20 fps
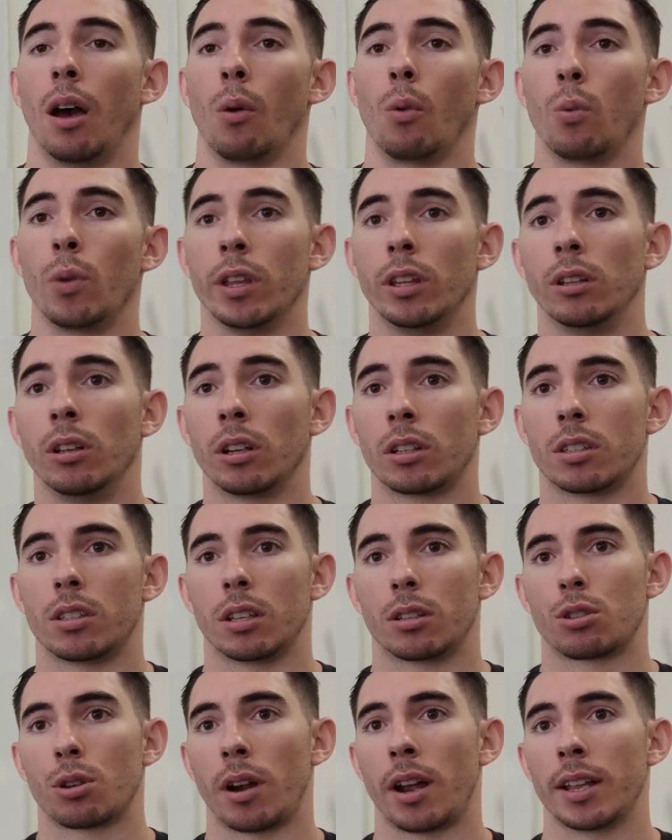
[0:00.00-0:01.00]
we look
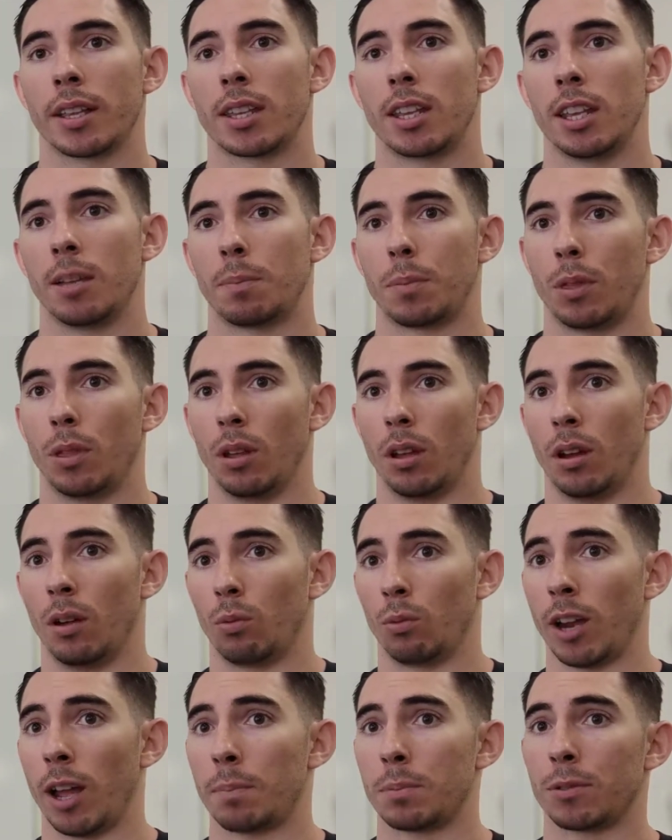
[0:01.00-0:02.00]
to try and keep the
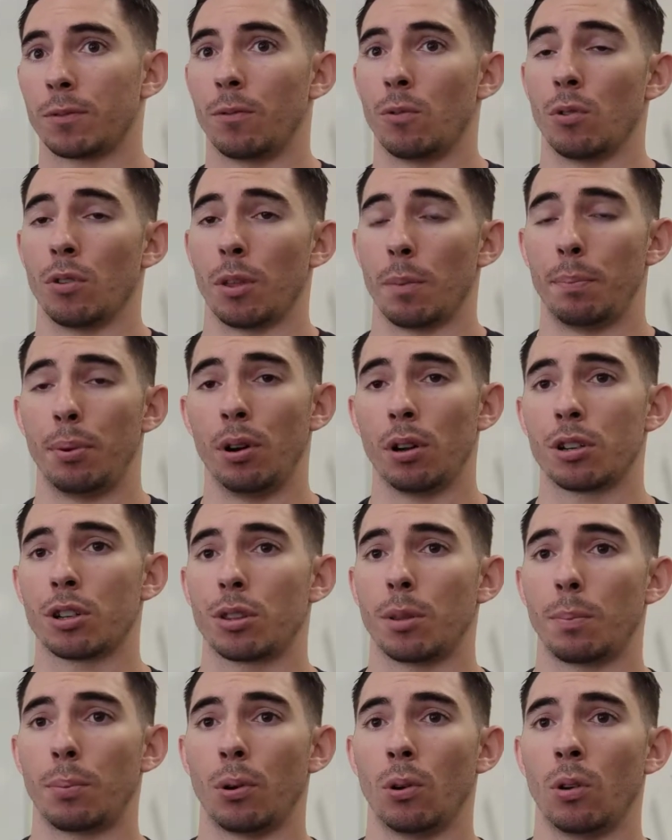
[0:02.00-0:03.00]
reps for the
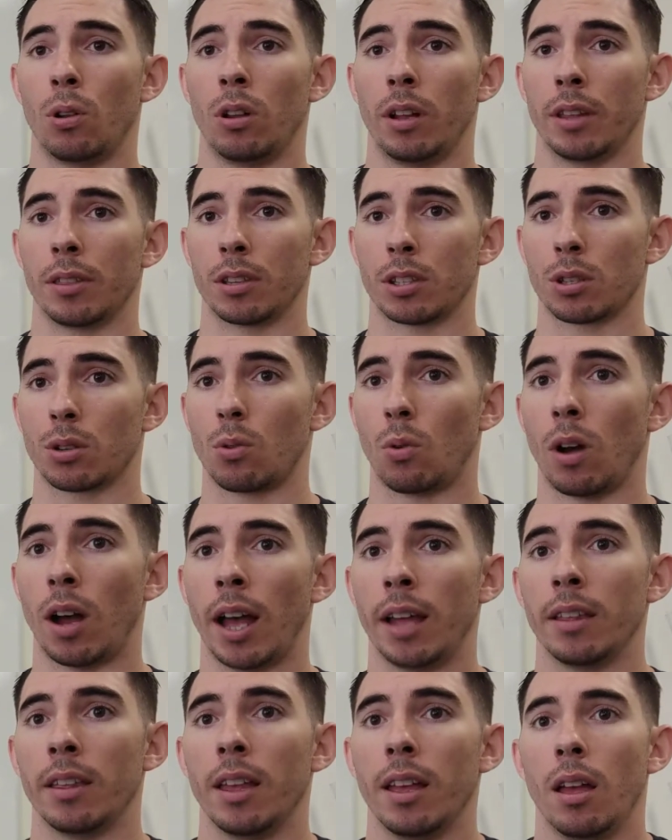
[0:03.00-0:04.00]
push, the pull, and the
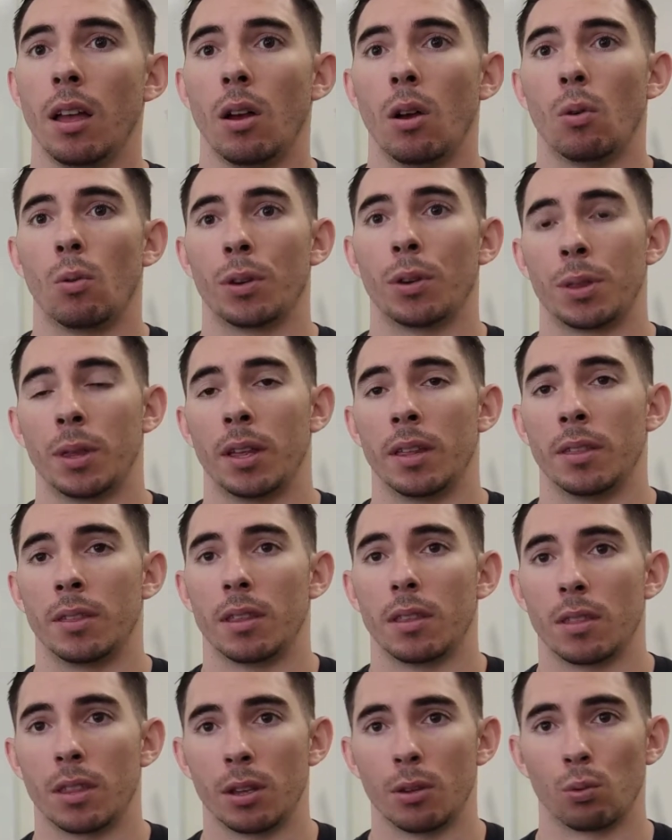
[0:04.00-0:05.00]
squat
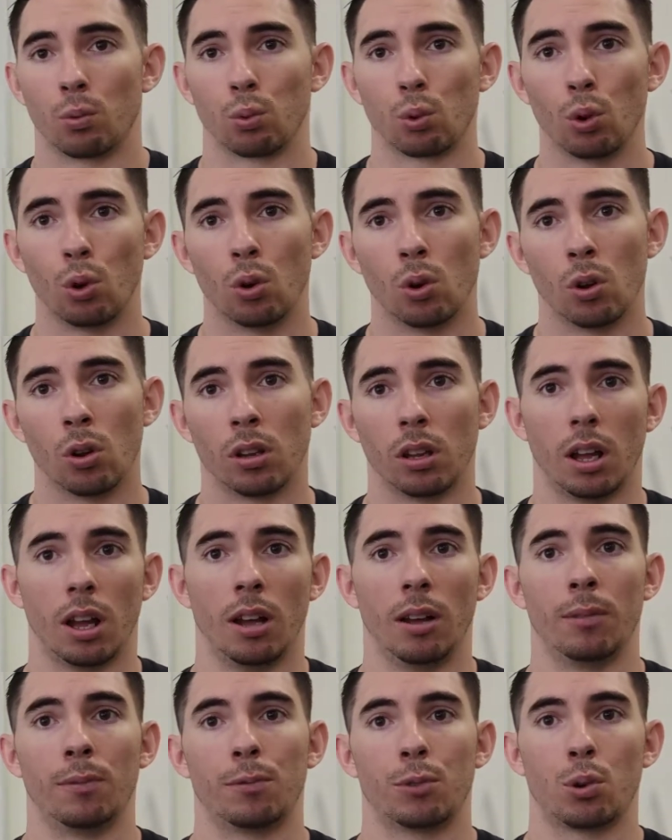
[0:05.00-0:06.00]
within the rule
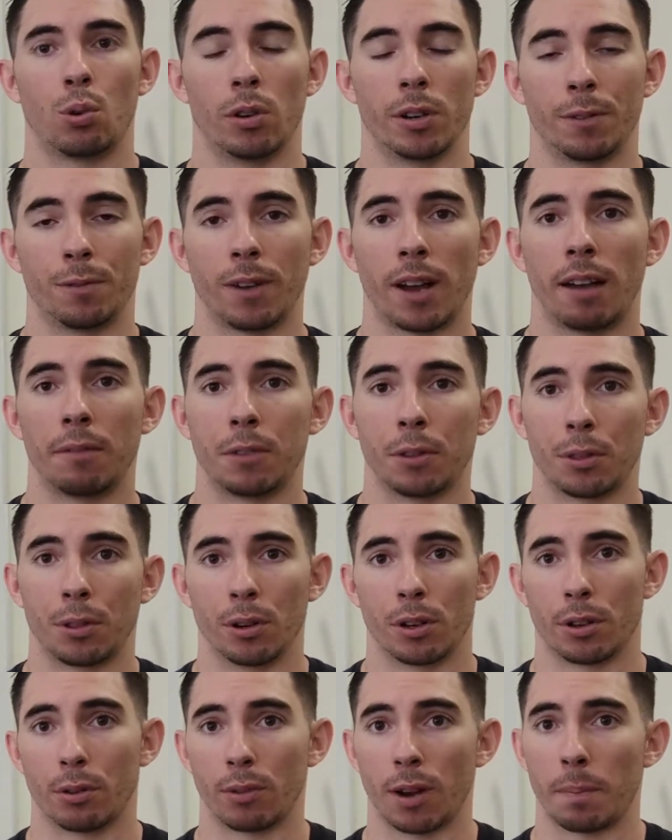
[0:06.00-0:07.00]
of 25 to
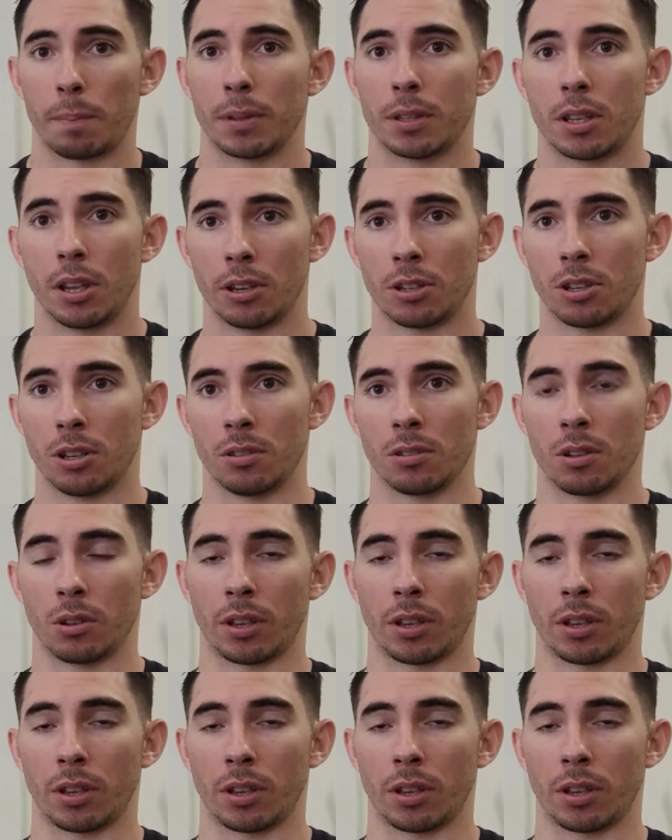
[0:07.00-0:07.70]
30 repetitions.